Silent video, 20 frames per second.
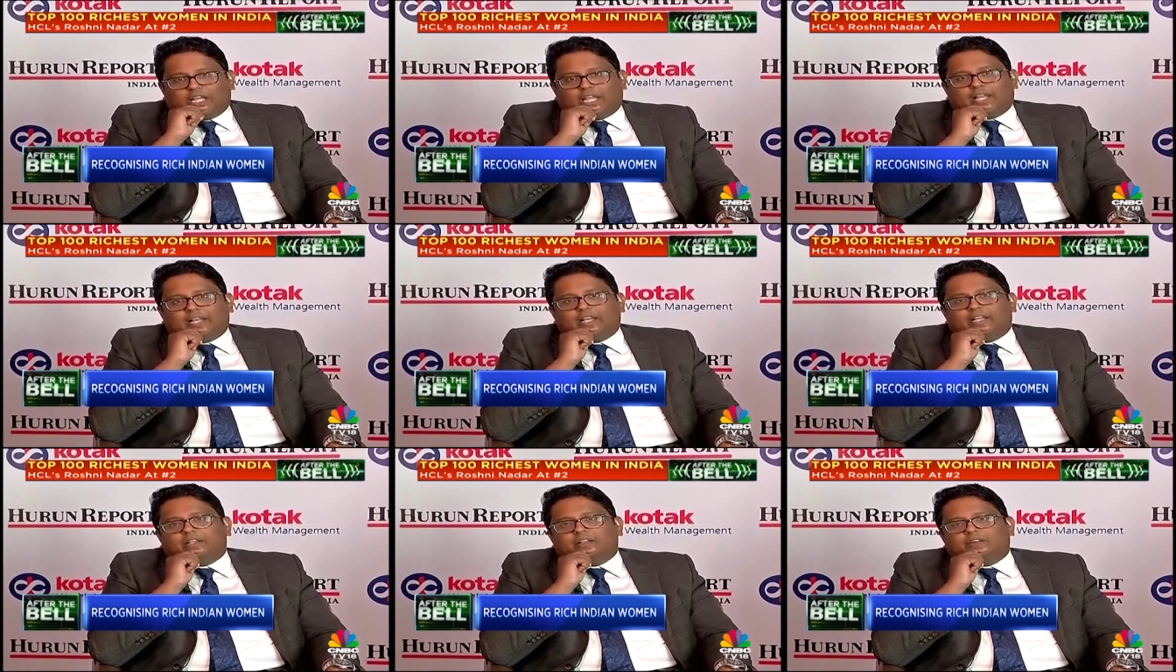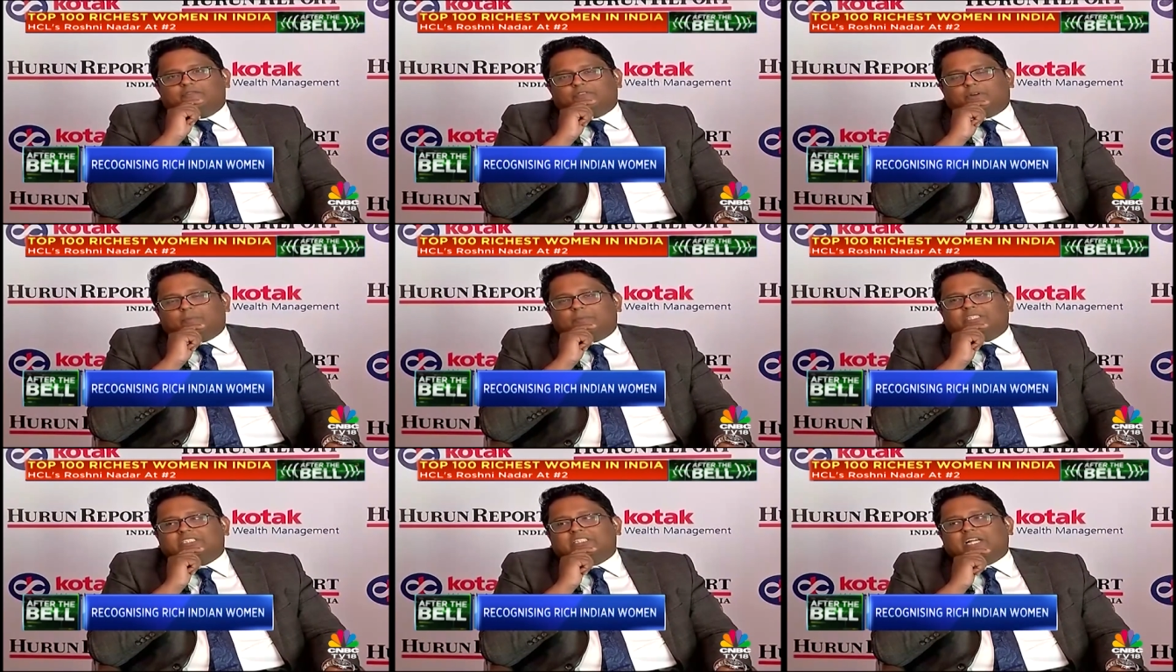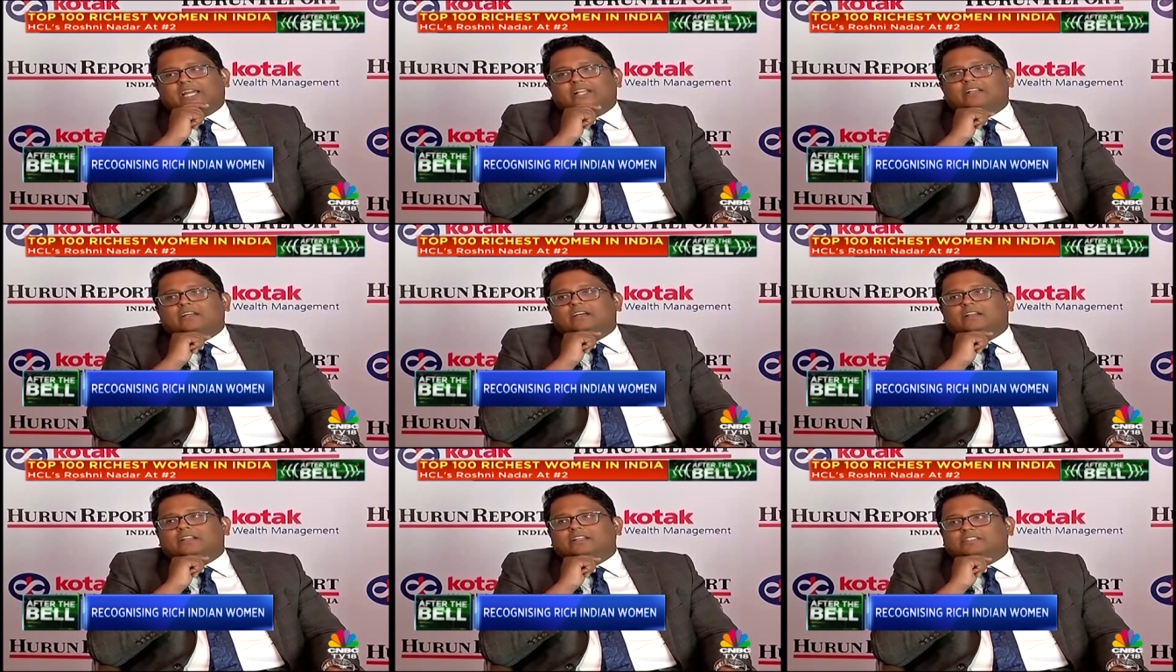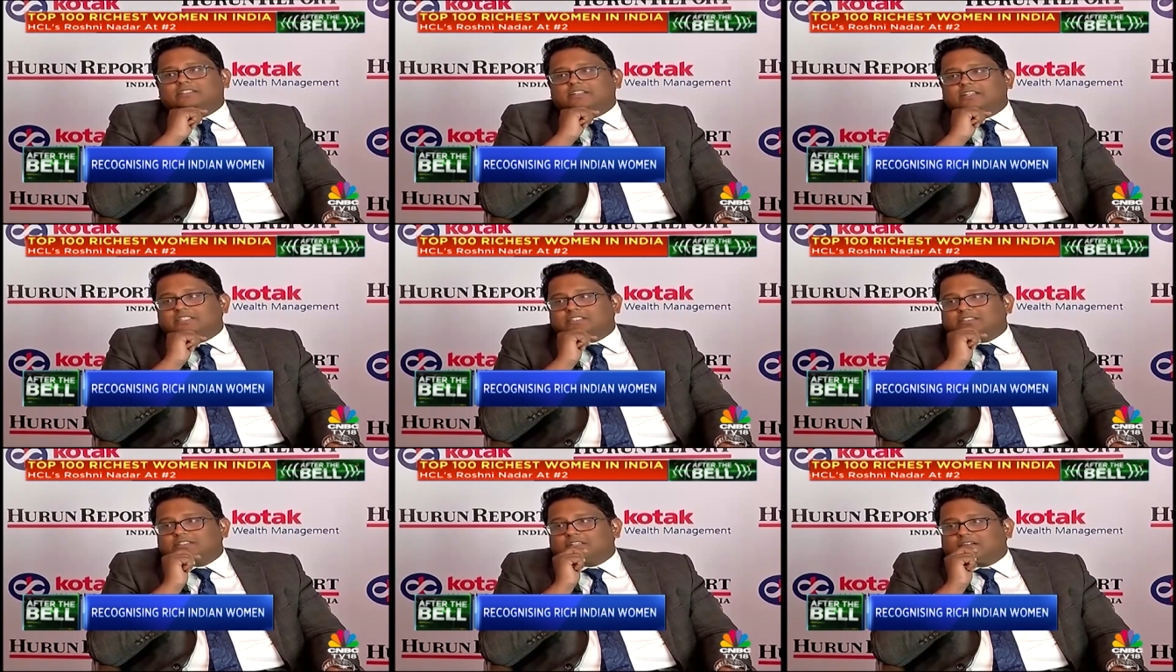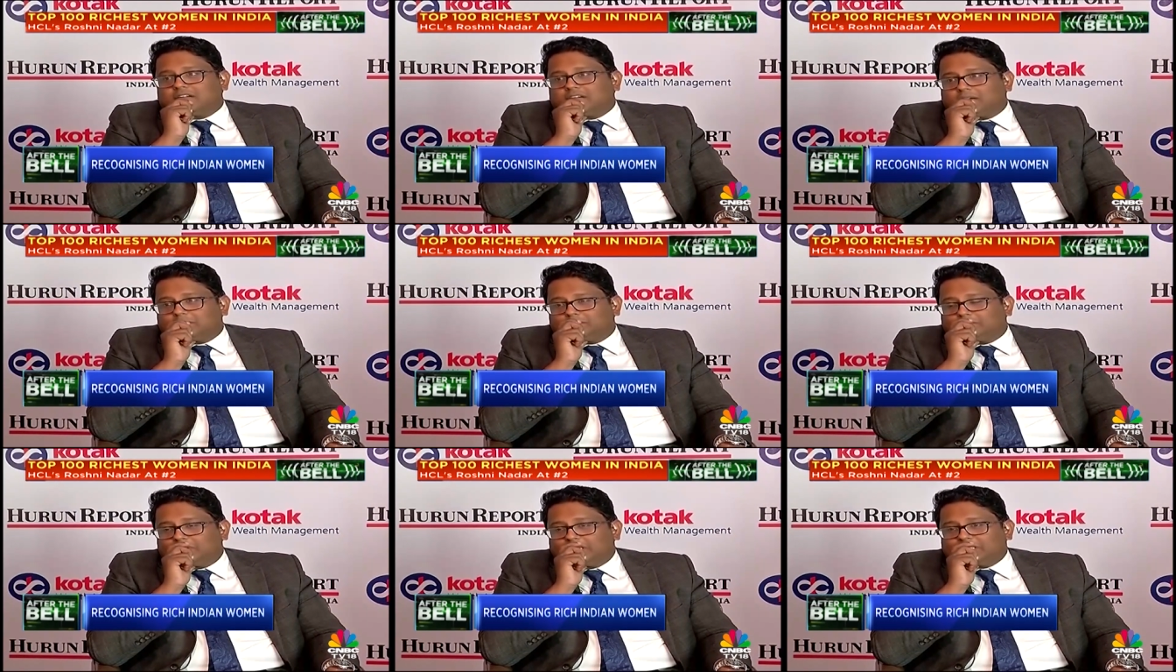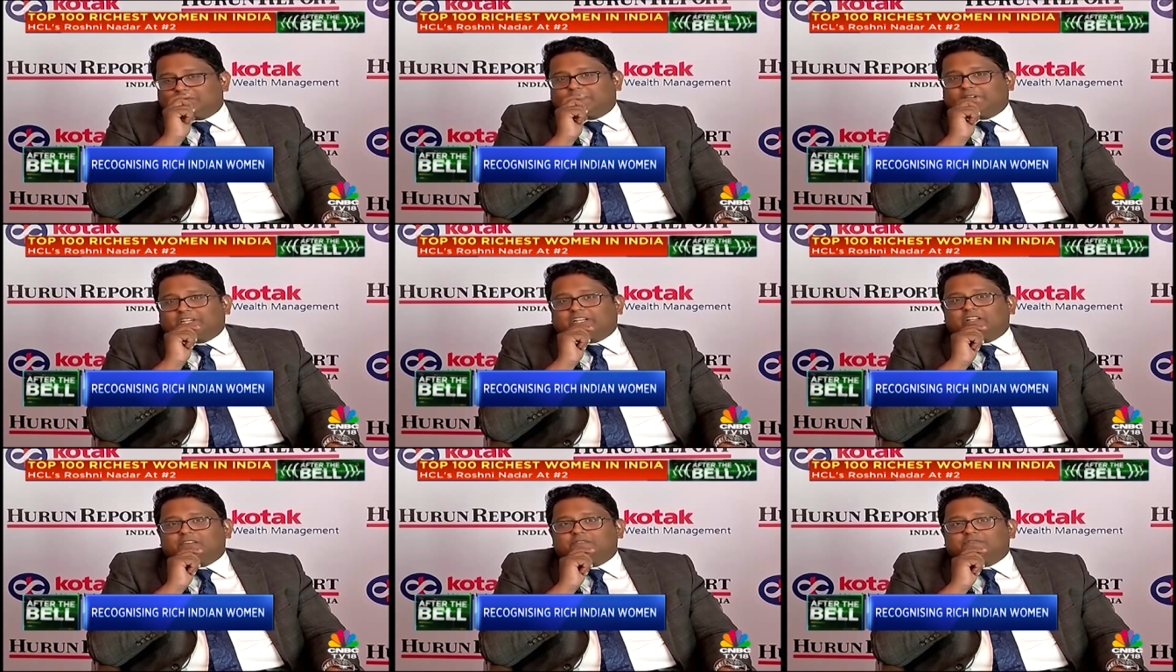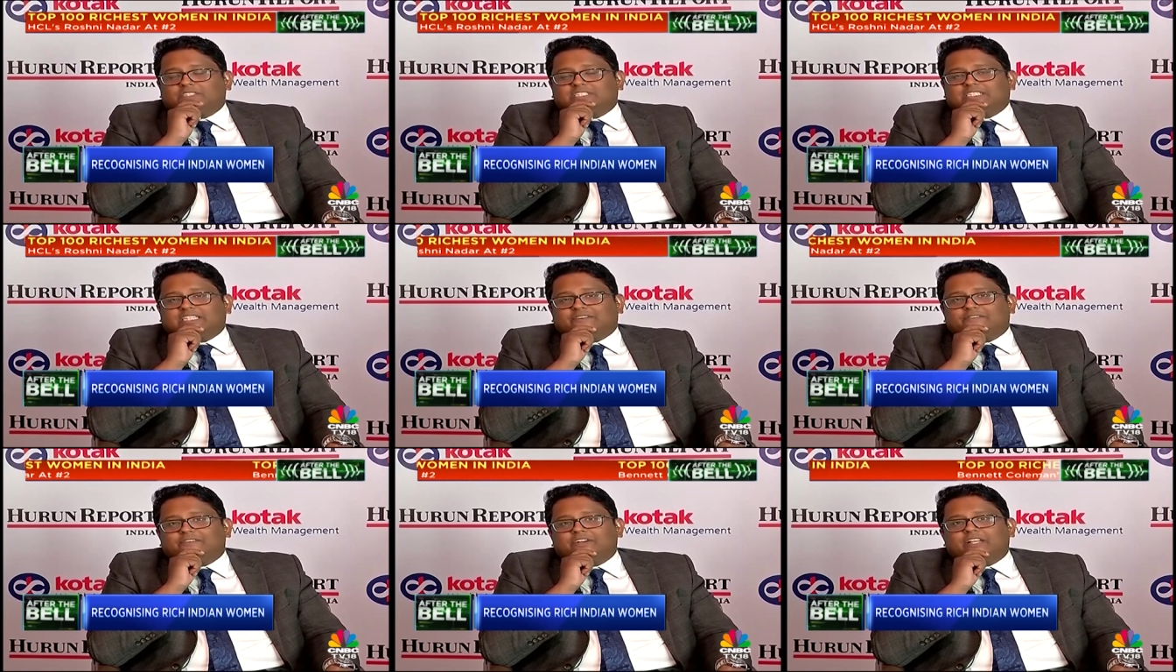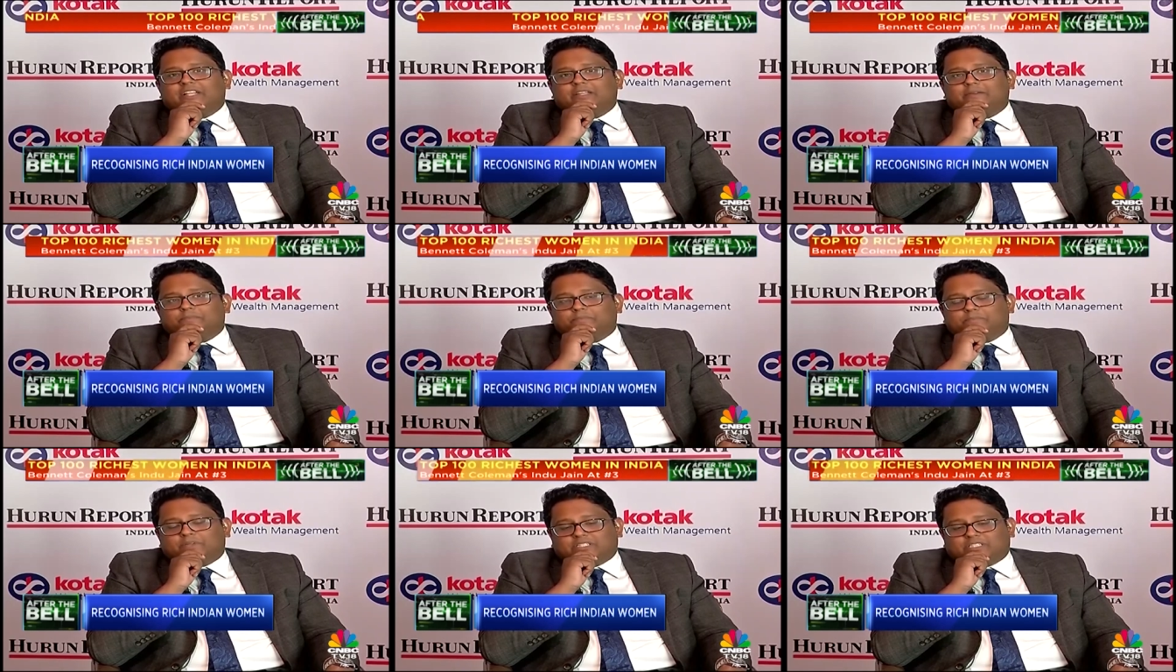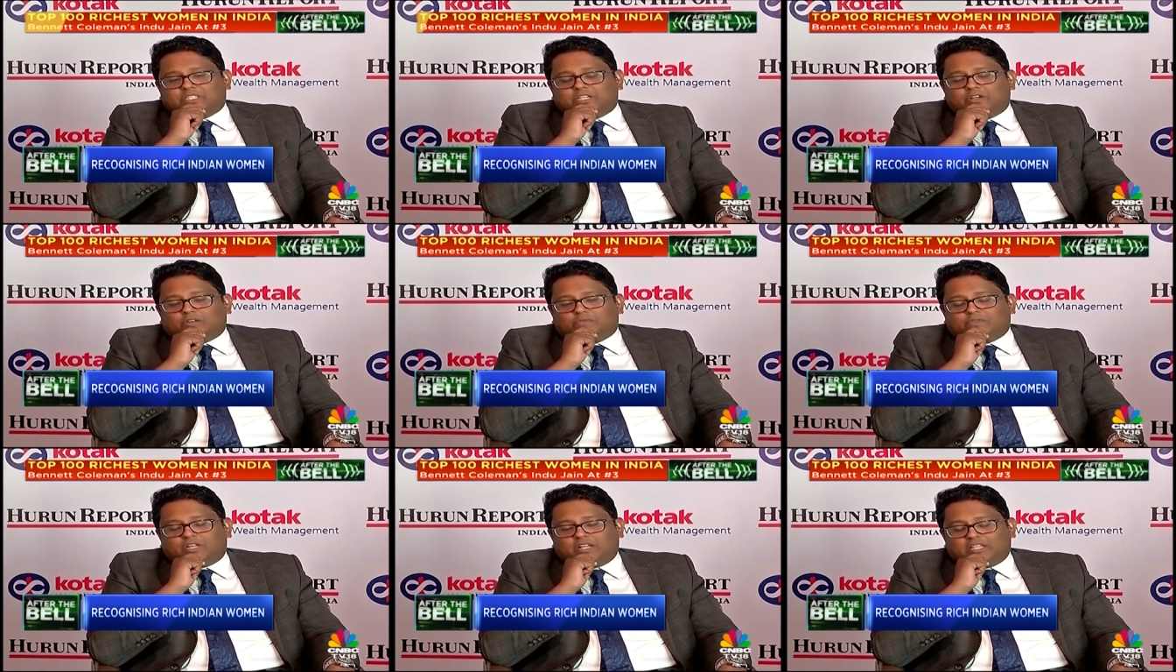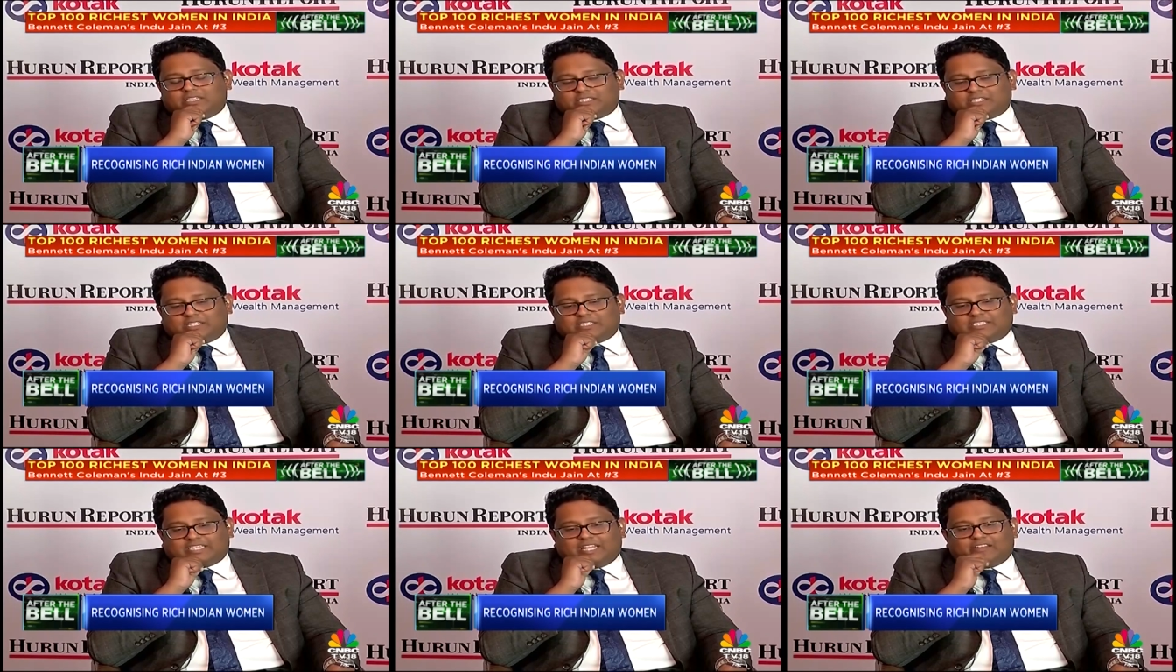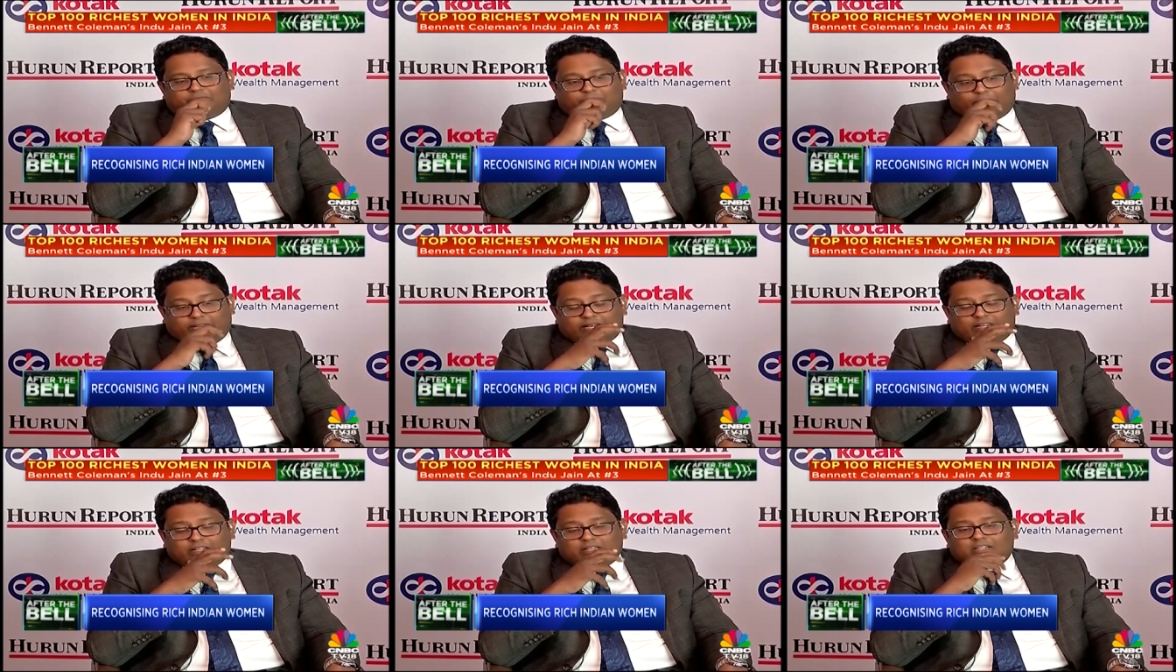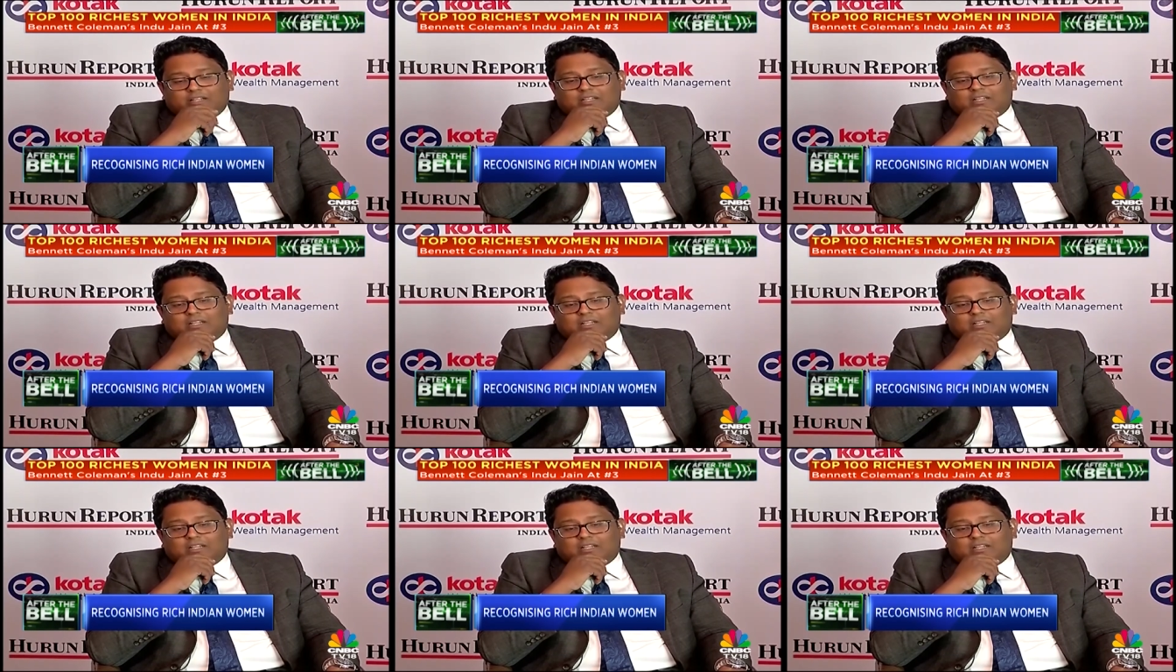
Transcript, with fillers: From a China rich list perspective, 70% of the list is self-made,